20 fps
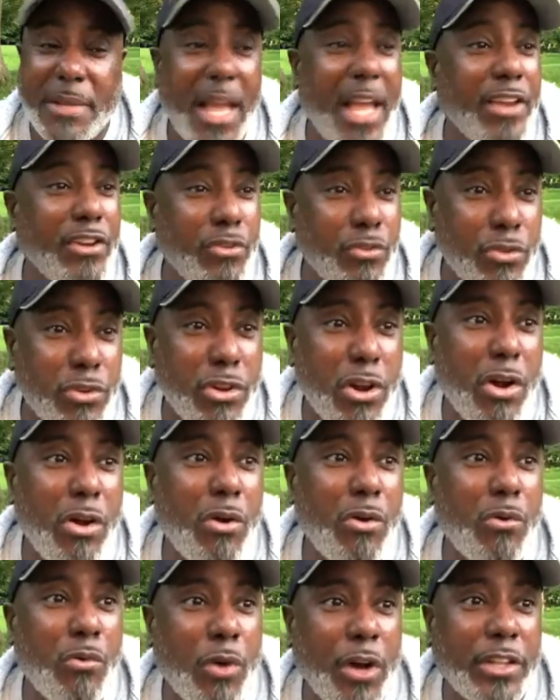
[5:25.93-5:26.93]
And you
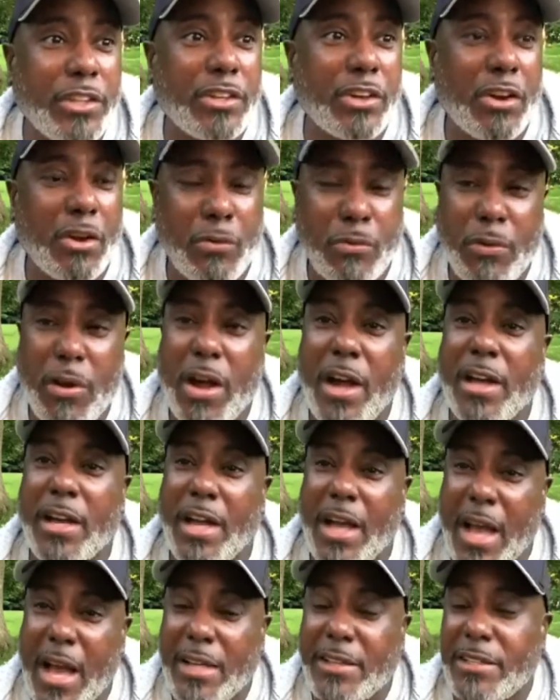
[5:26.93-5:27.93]
know what the Quran and
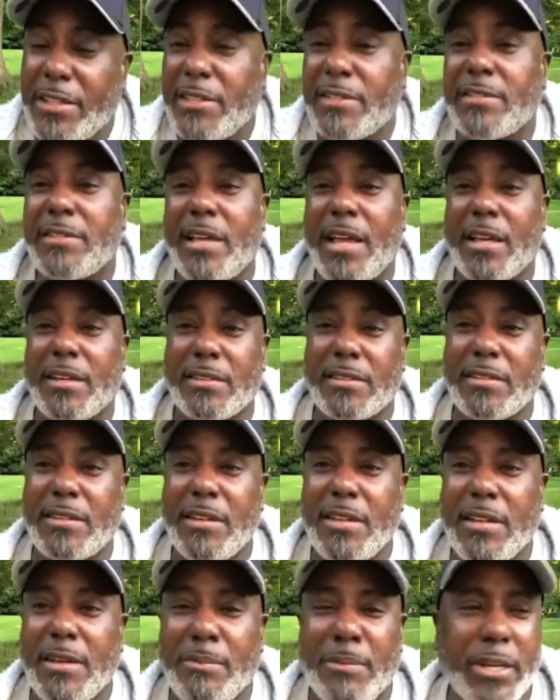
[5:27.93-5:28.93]
Hadith says.
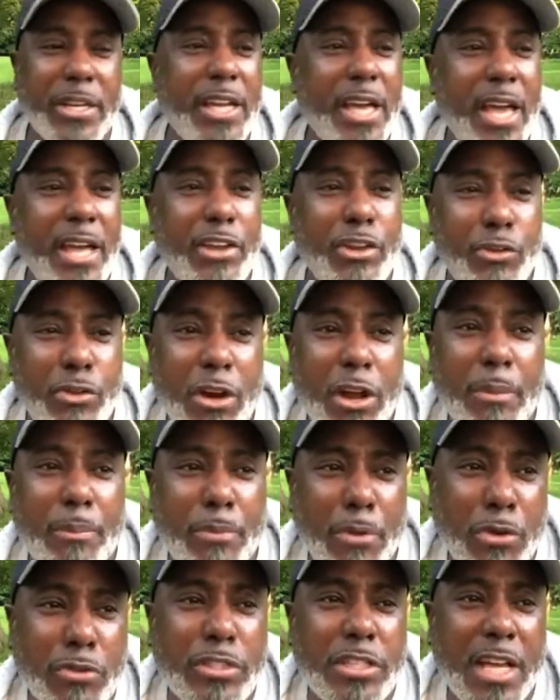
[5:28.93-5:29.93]
But yet you're going to
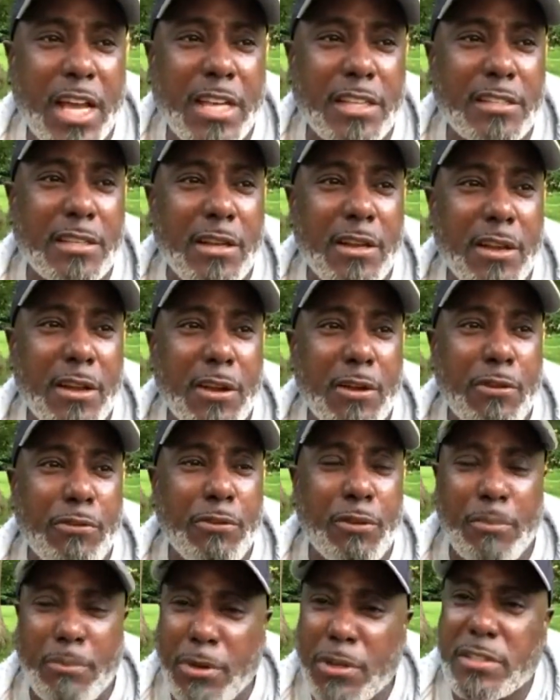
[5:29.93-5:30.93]
protest
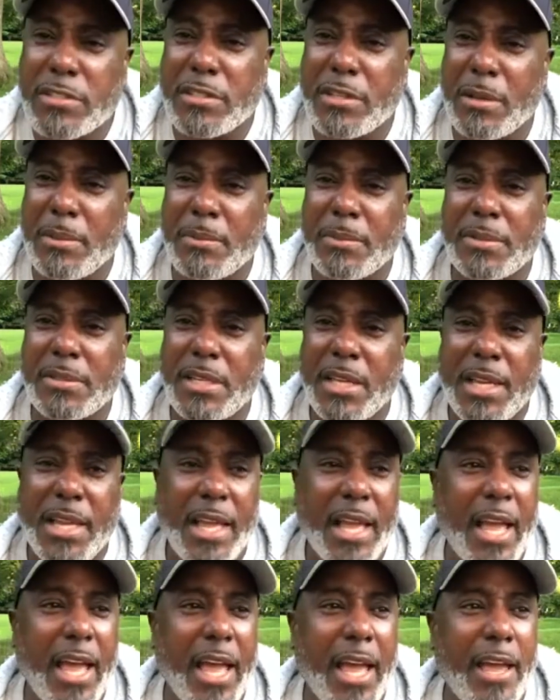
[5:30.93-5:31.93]
for Muslims
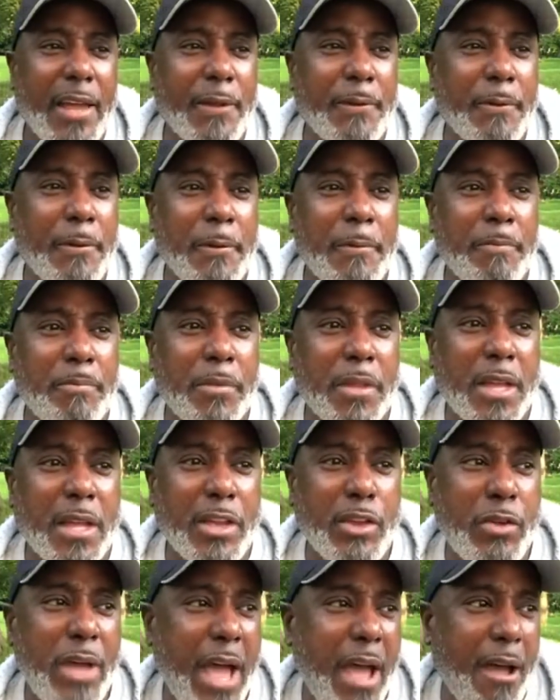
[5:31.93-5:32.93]
and
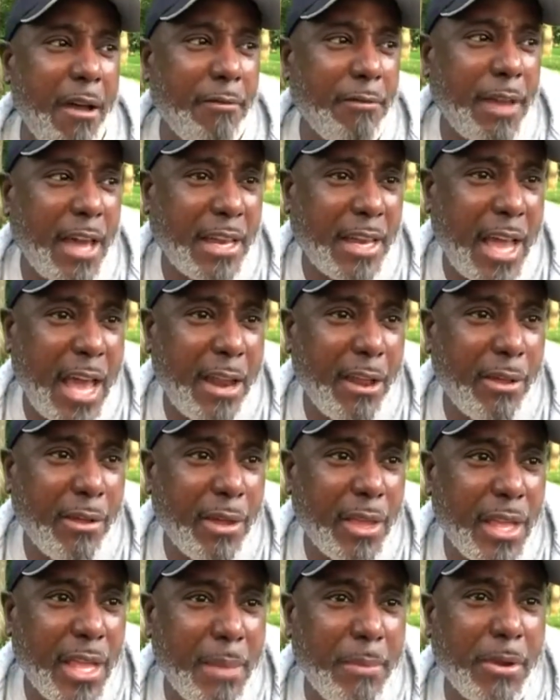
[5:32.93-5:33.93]
you have a lot
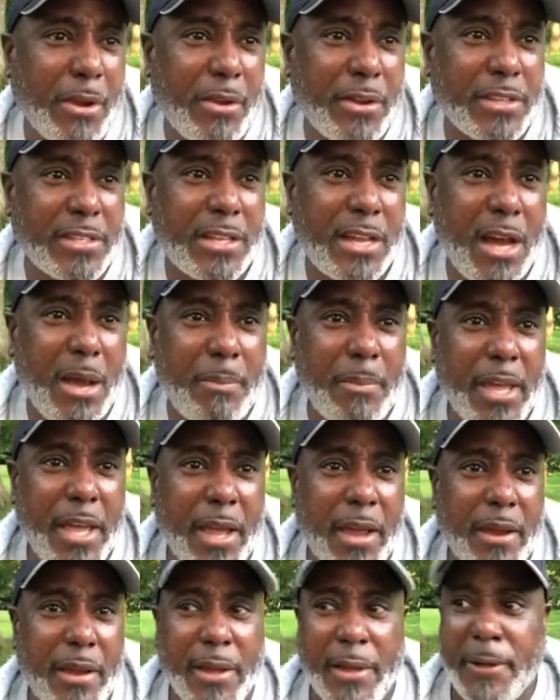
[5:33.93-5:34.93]
of immigrants come
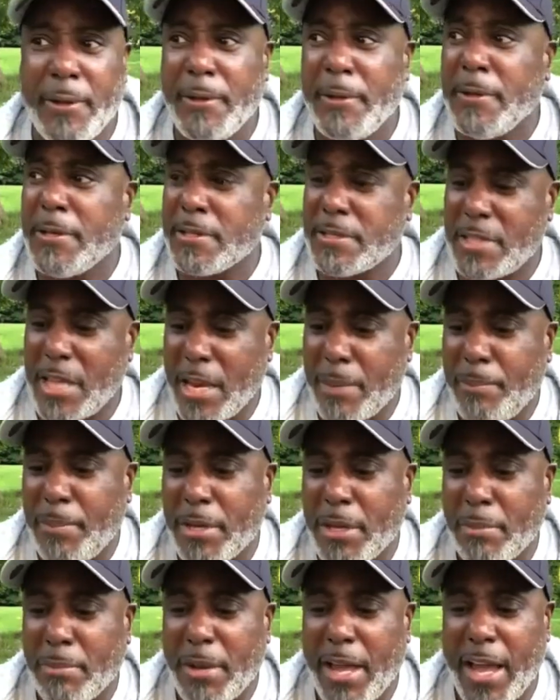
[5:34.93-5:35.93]
here, set up
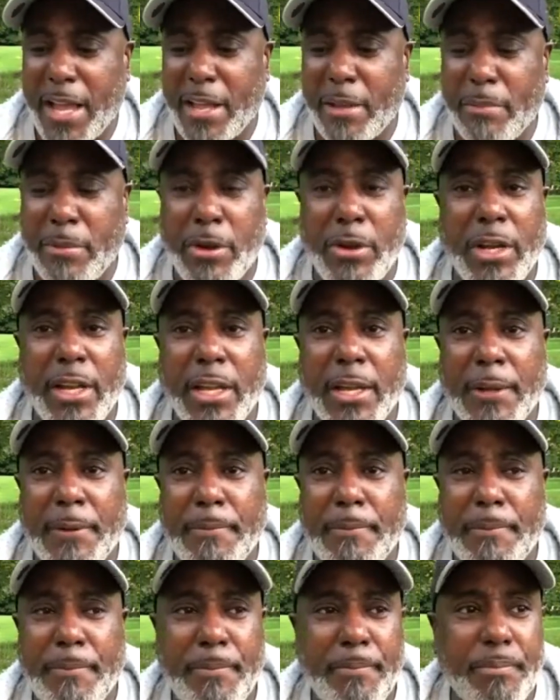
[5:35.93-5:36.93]
in the black community,
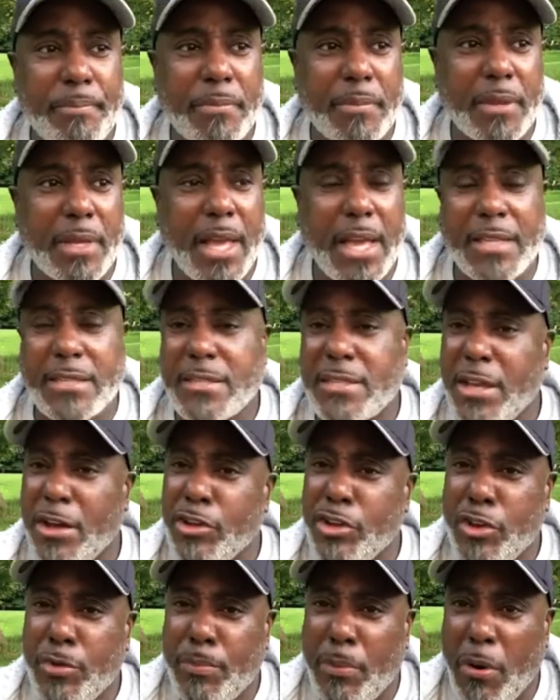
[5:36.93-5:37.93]
and
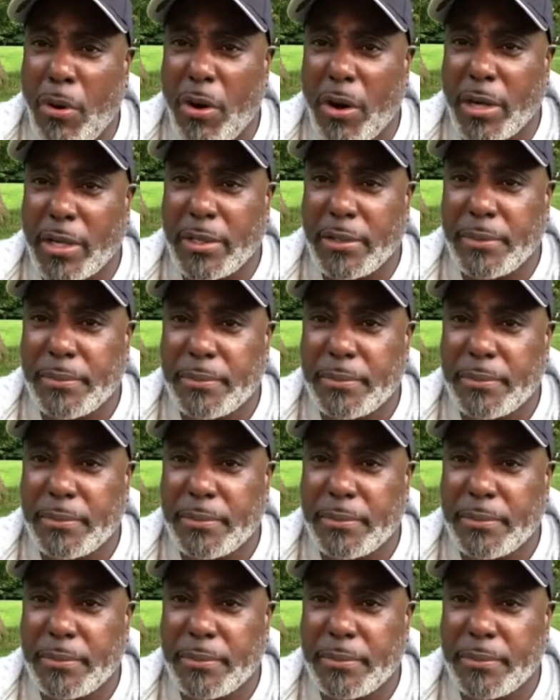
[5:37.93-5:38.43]
sell you pork,